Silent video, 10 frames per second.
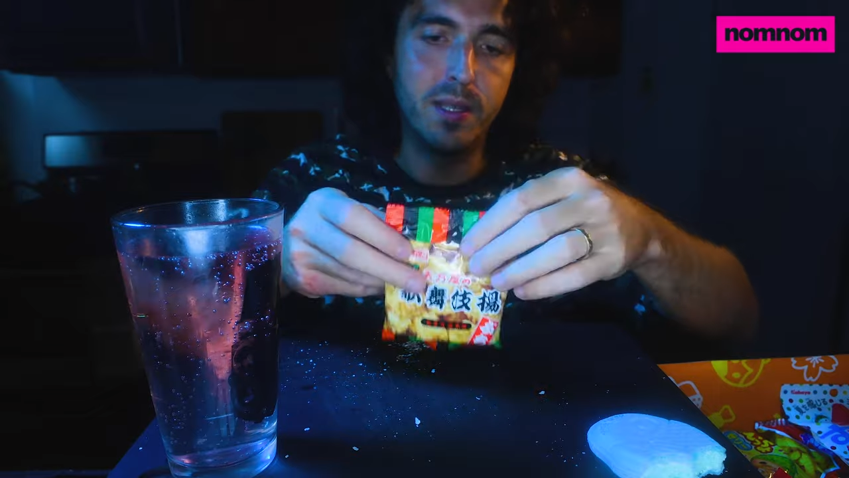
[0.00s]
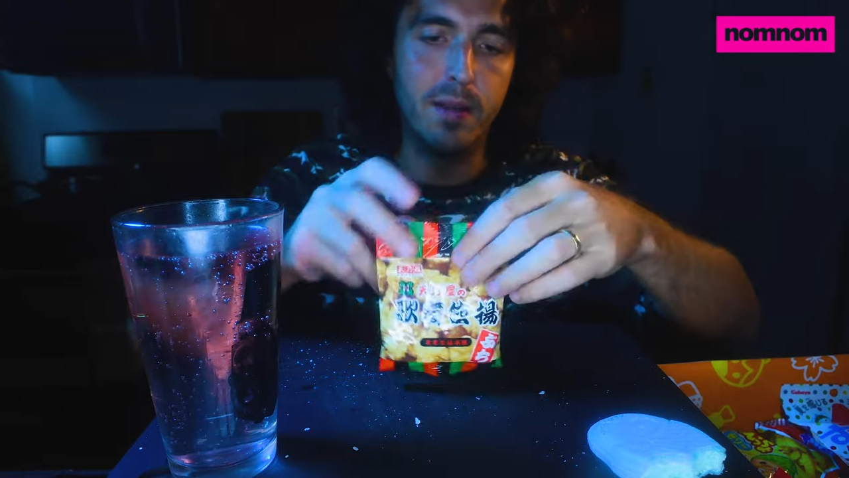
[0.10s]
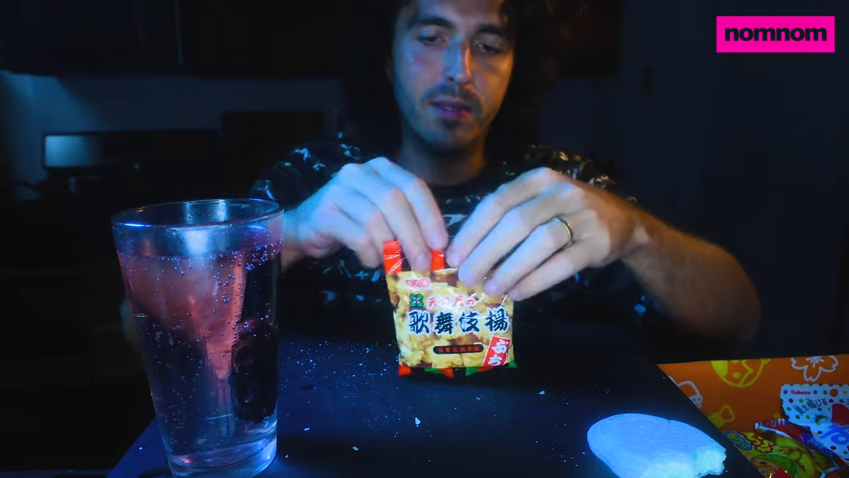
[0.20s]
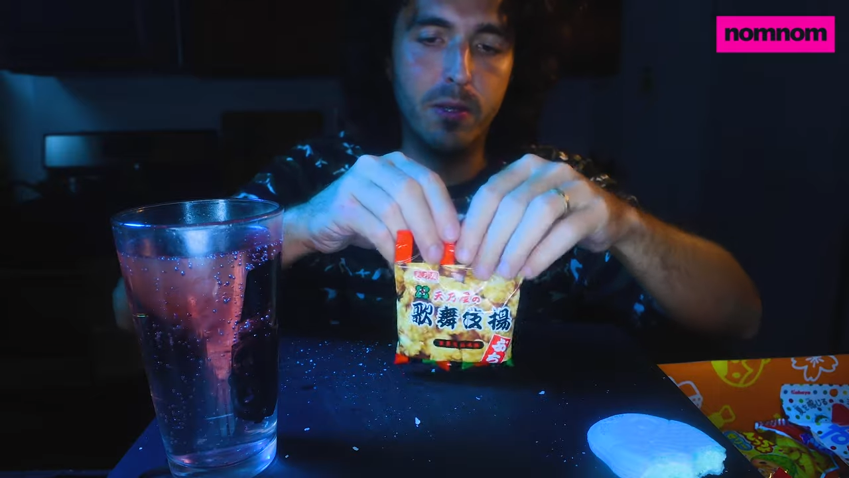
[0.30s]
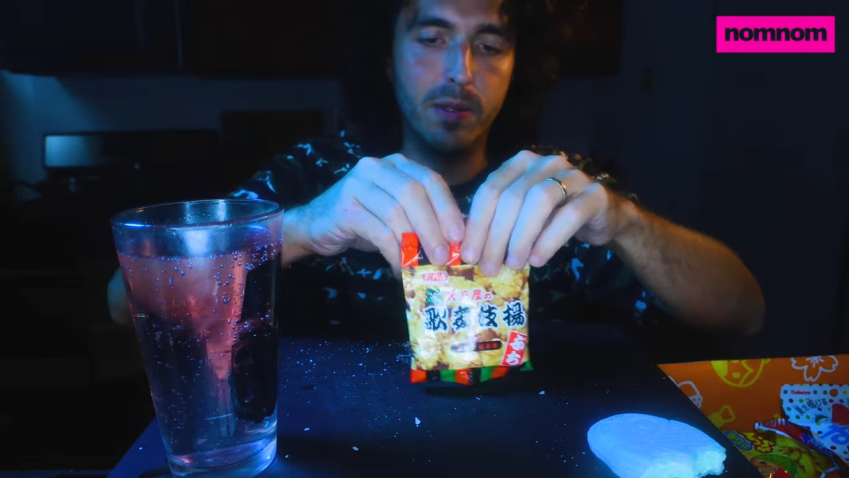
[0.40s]

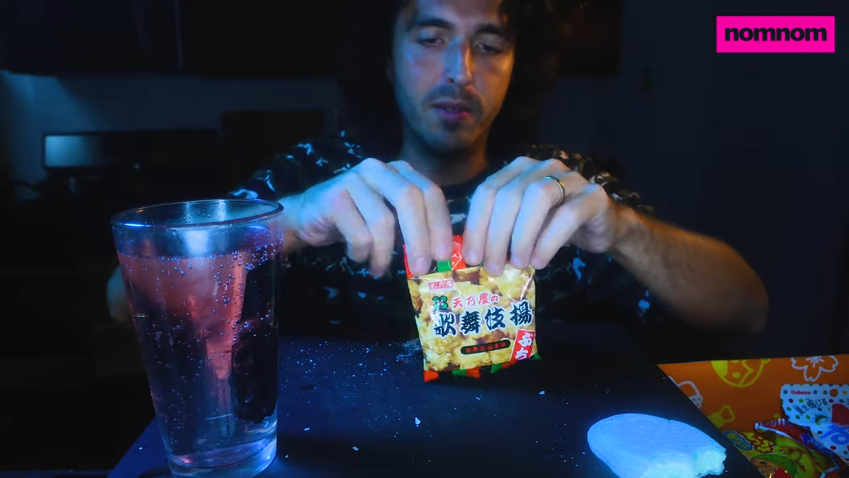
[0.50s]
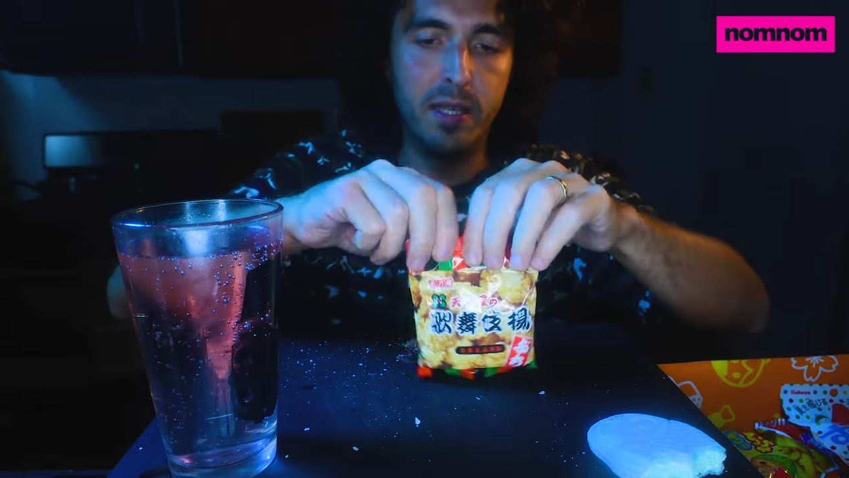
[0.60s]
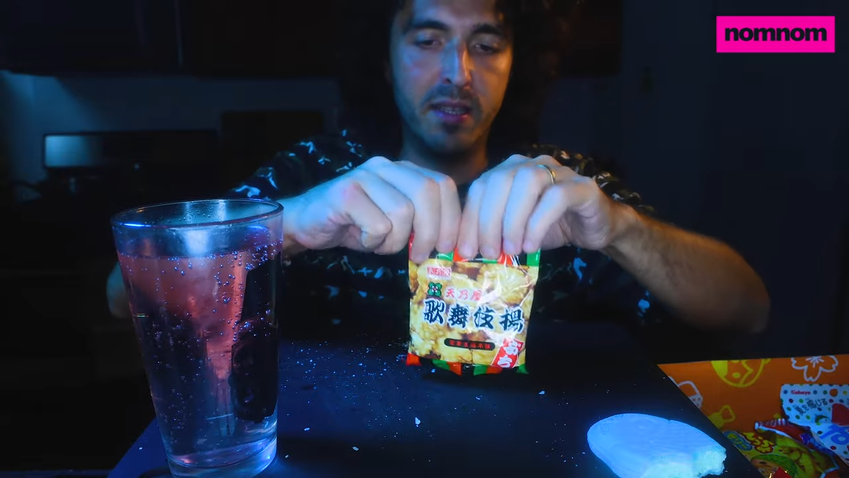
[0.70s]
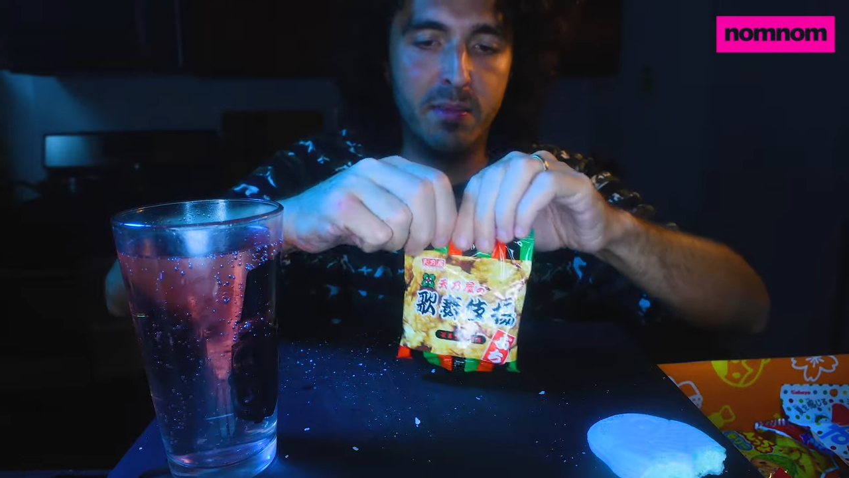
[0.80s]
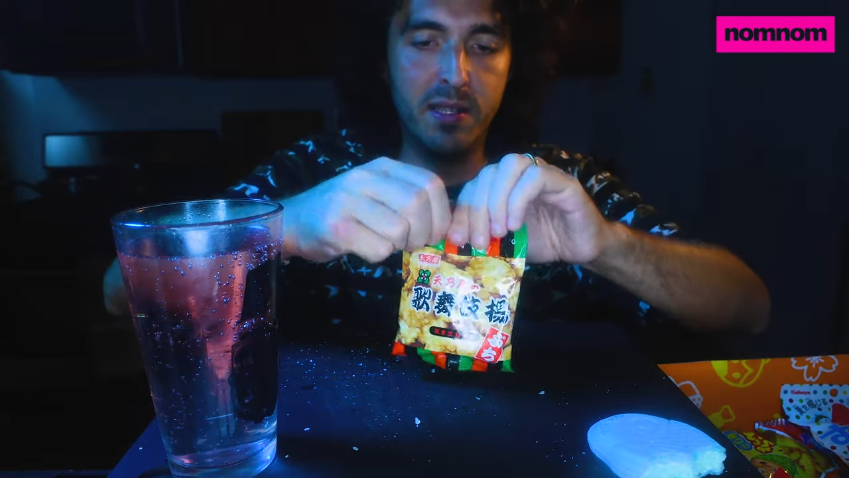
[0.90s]
gonna have to go with our
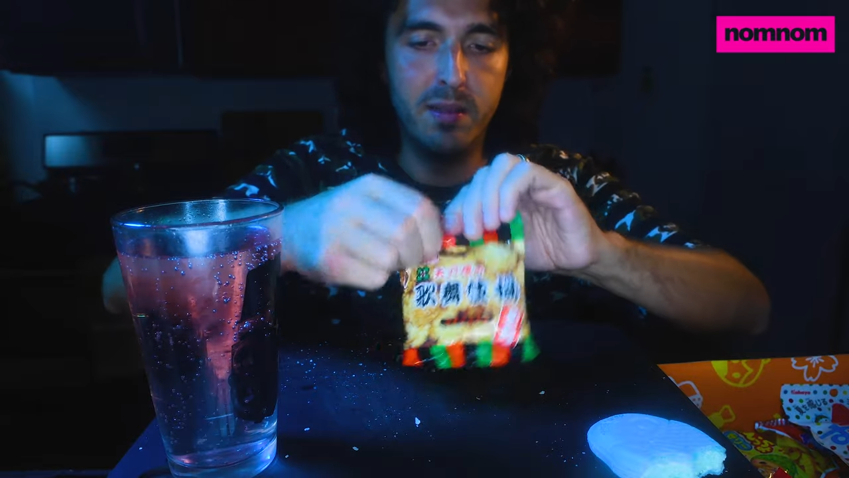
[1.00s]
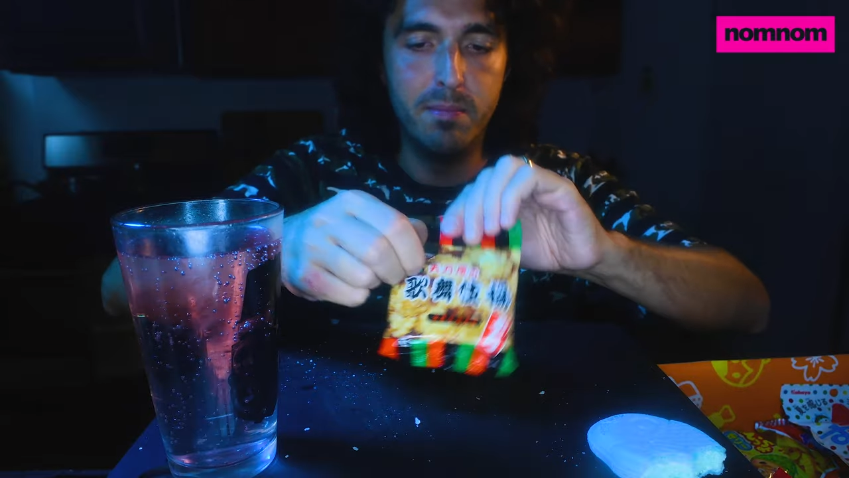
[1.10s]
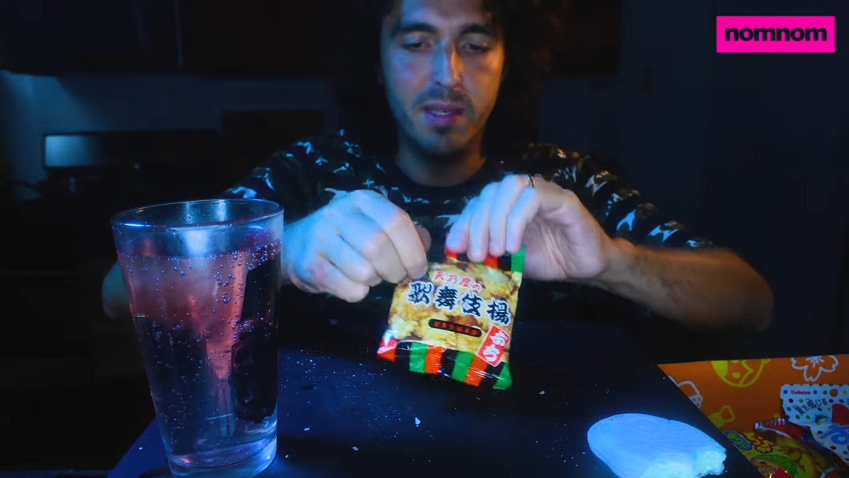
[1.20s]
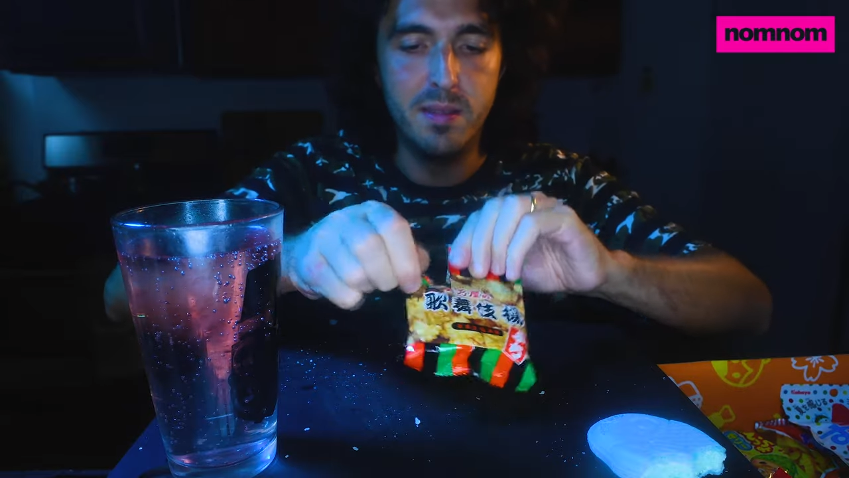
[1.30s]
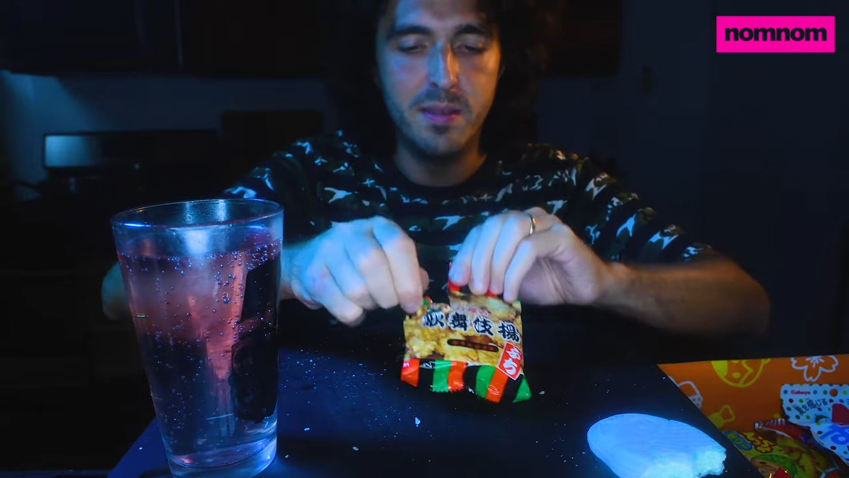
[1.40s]
taste buds